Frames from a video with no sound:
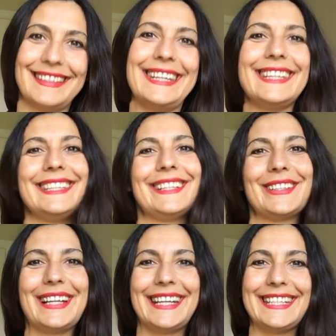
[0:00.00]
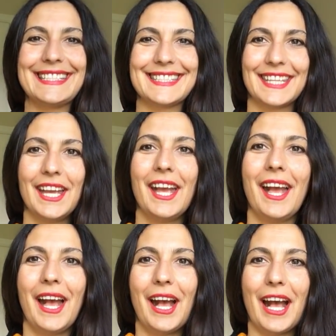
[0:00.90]
Hey there guys,
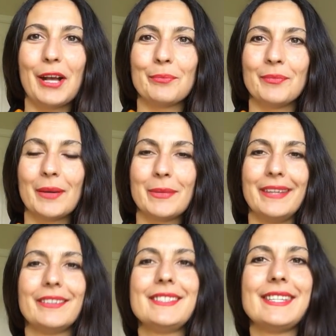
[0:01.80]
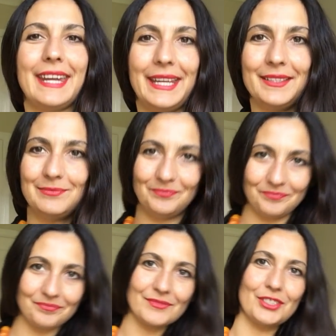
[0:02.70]
I'm here today
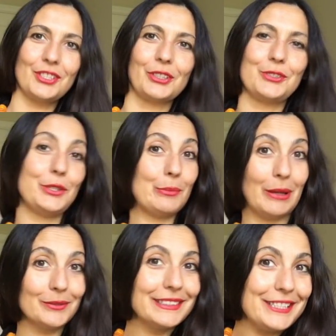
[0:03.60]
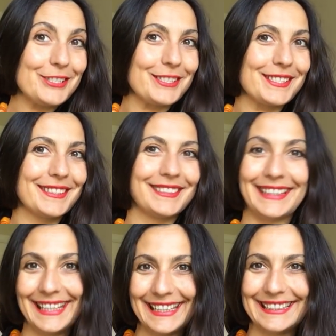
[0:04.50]
to talk to you about leeches
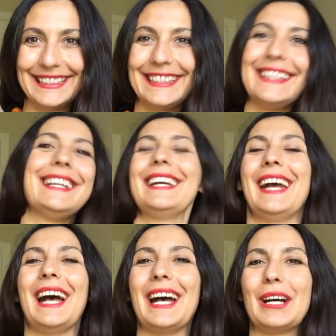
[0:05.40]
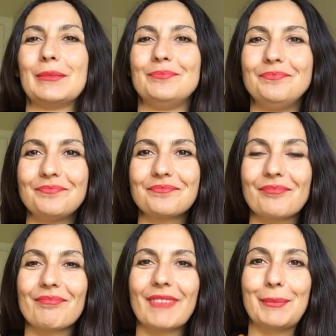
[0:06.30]
again.
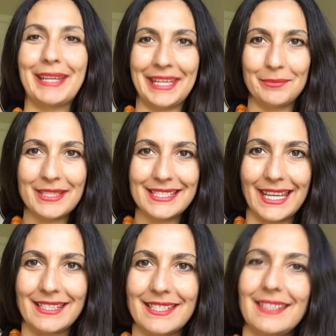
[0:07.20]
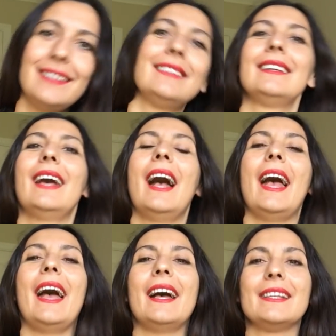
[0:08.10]
My name is Tsetsi,
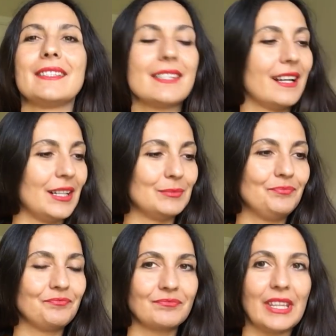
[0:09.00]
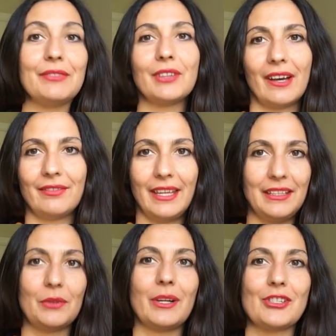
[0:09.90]
and if you have
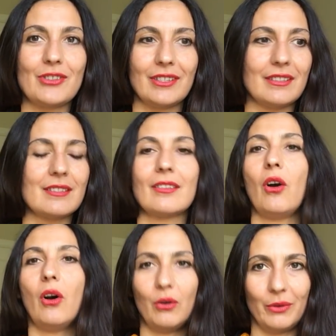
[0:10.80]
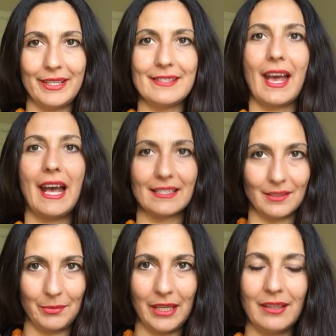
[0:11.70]
any questions, always
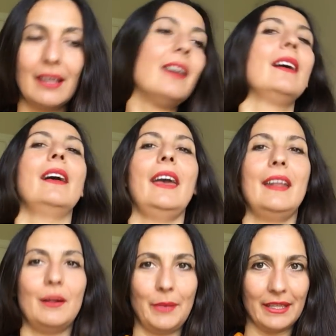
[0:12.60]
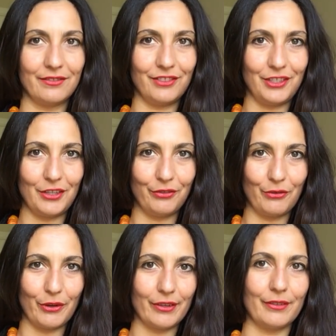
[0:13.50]
ask me and I'll make a video
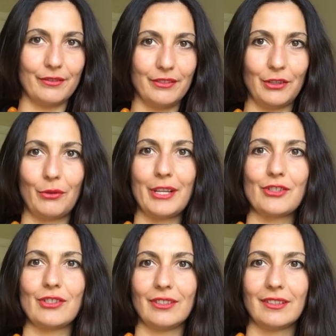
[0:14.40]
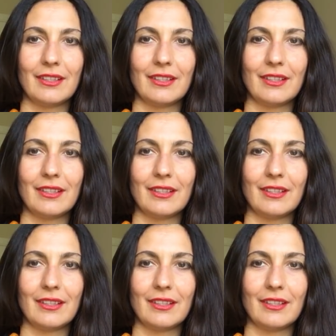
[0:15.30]
for your question.